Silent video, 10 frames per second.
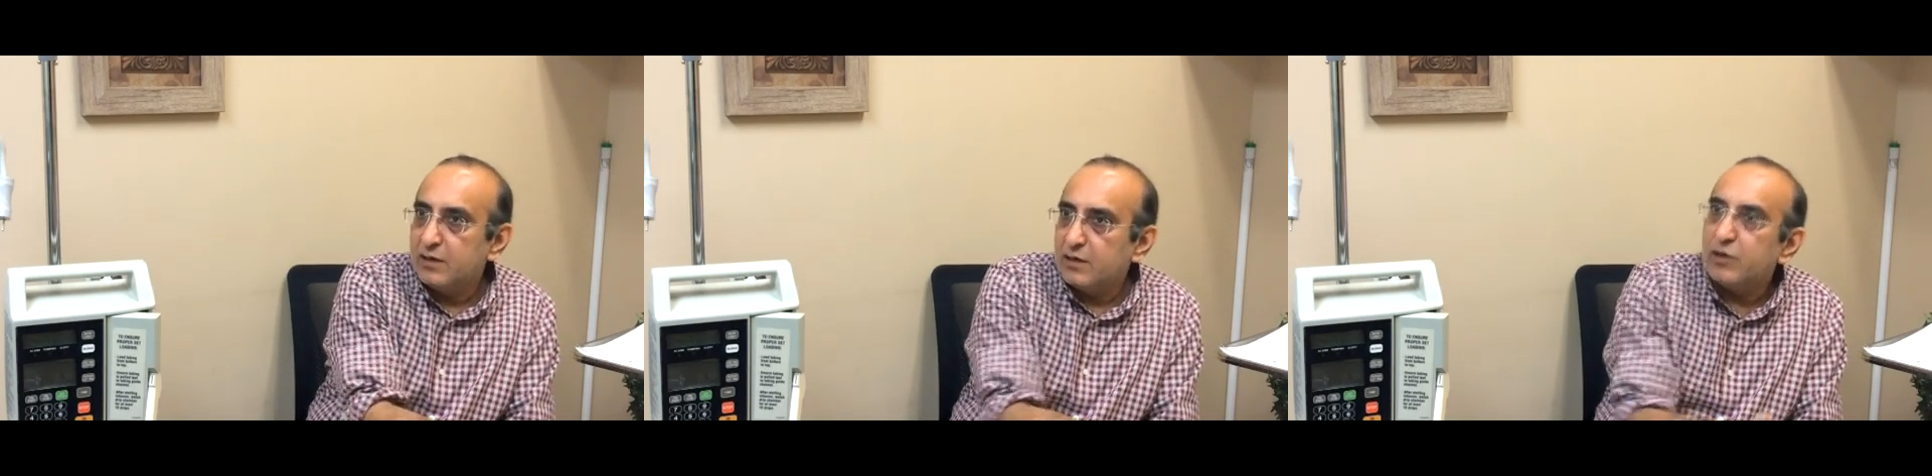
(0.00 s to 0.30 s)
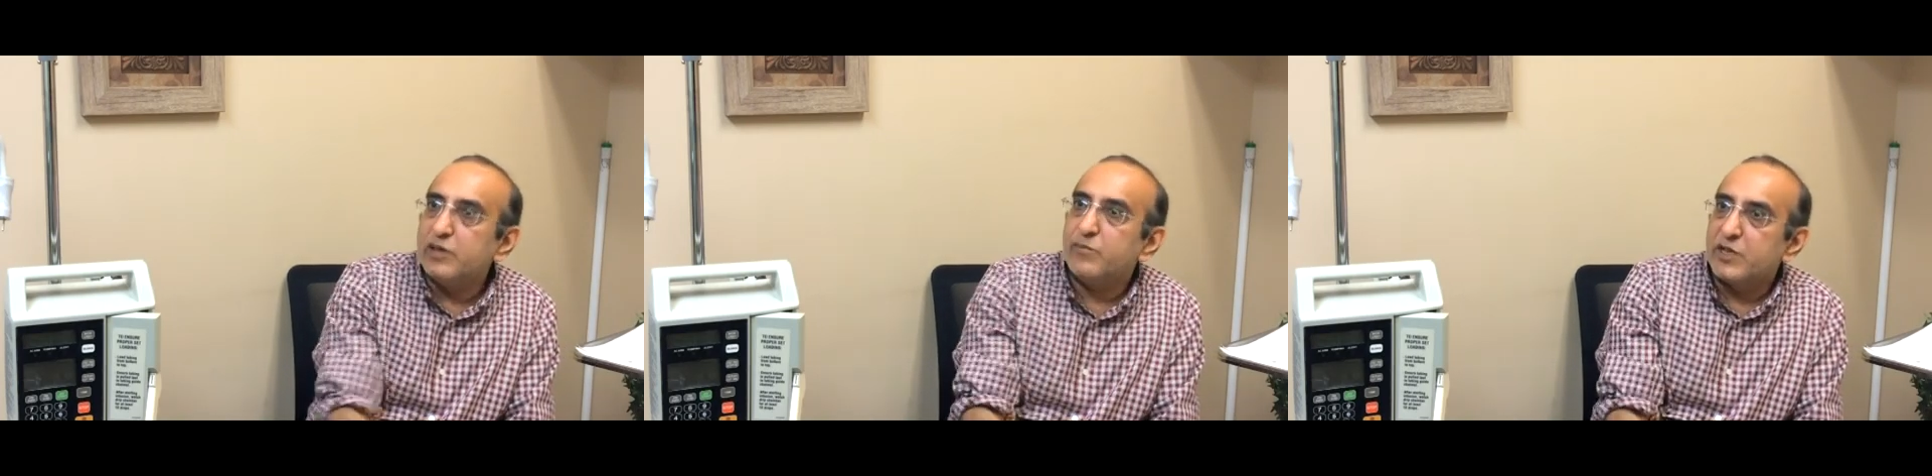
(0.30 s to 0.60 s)

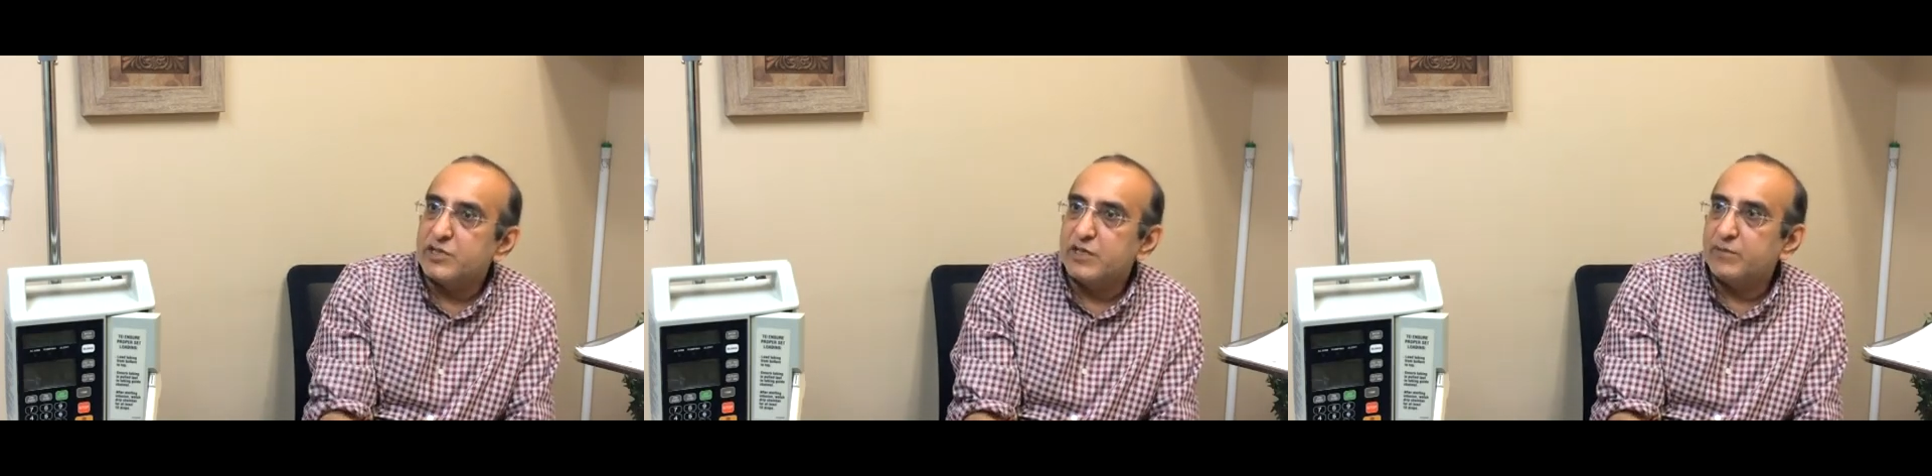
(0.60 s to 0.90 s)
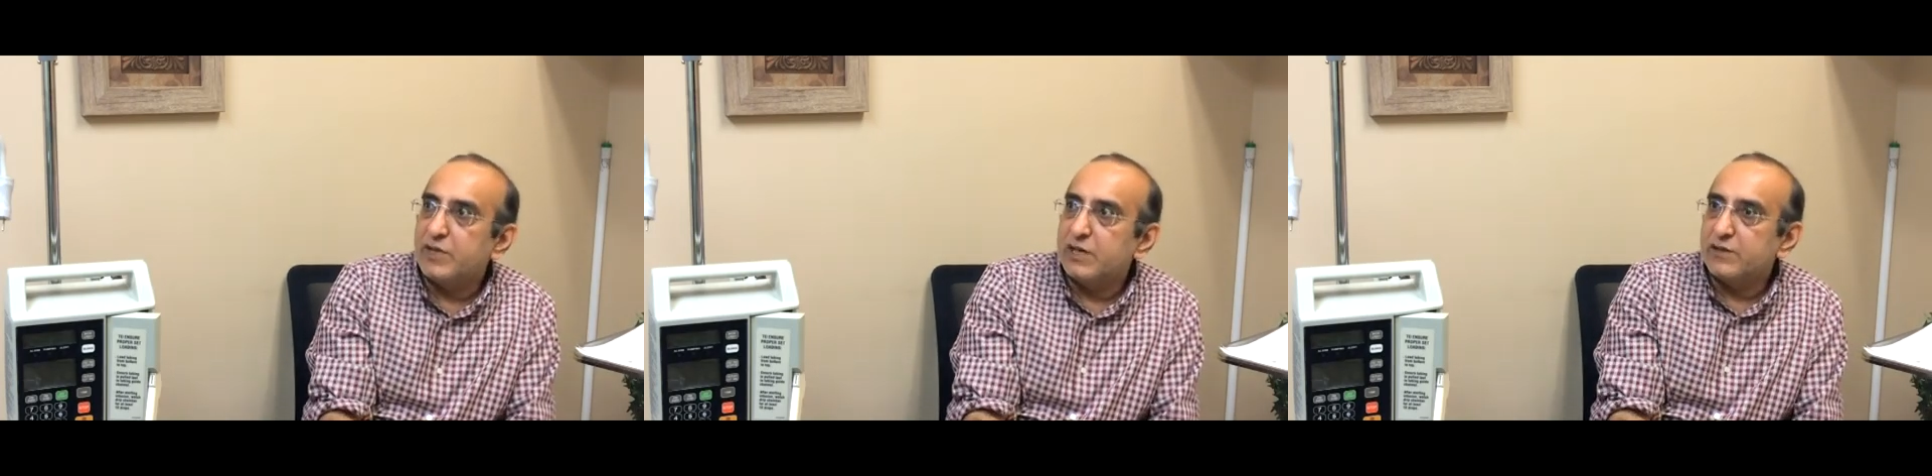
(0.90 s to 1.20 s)
or depression a
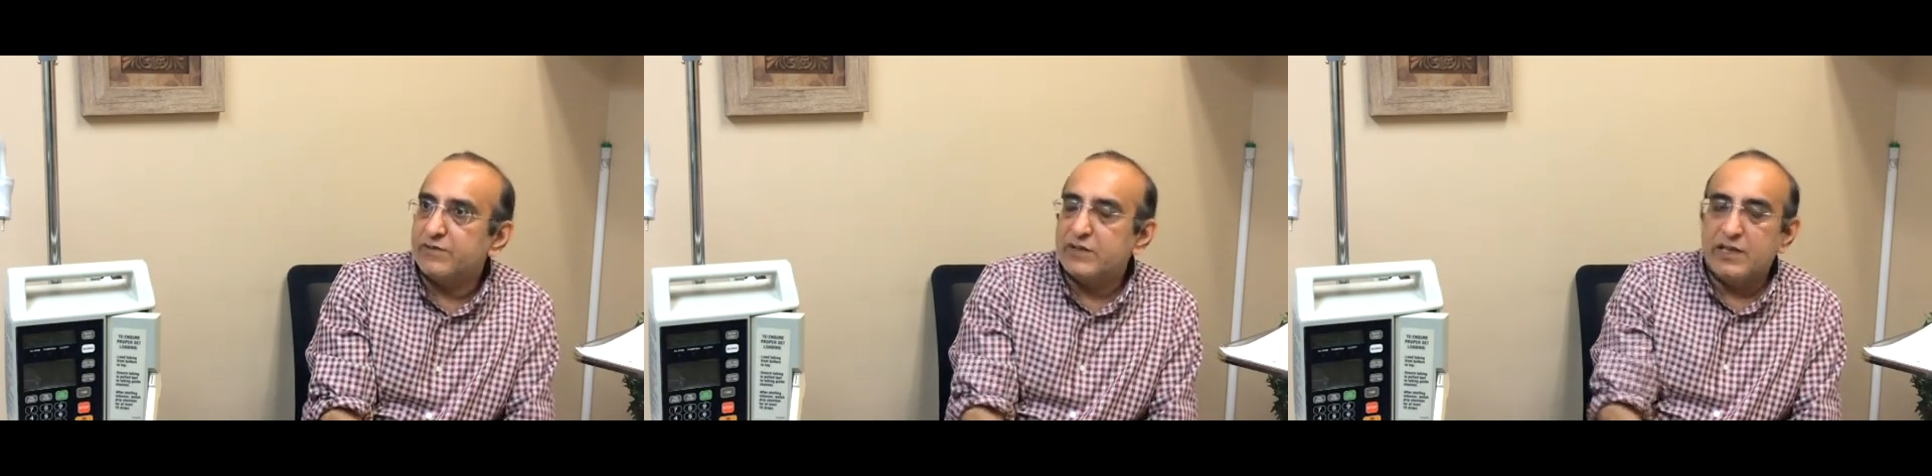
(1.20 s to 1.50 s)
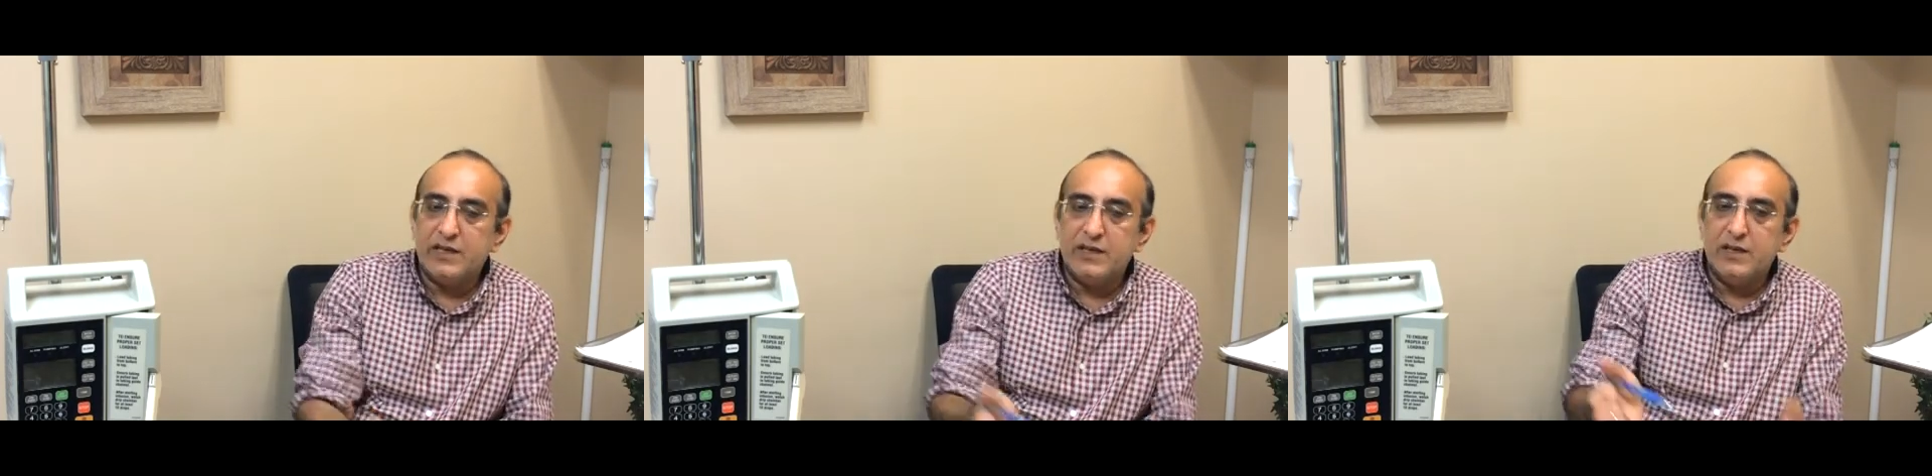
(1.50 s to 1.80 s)
part of
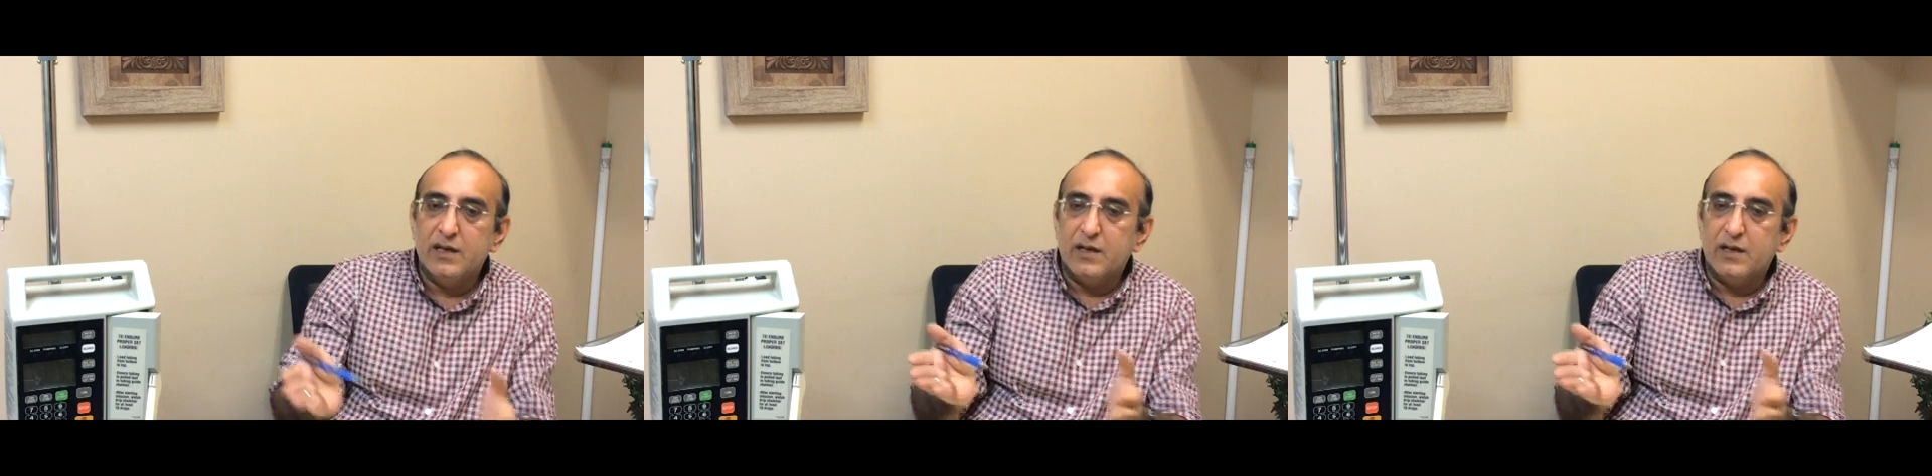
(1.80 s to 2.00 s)
the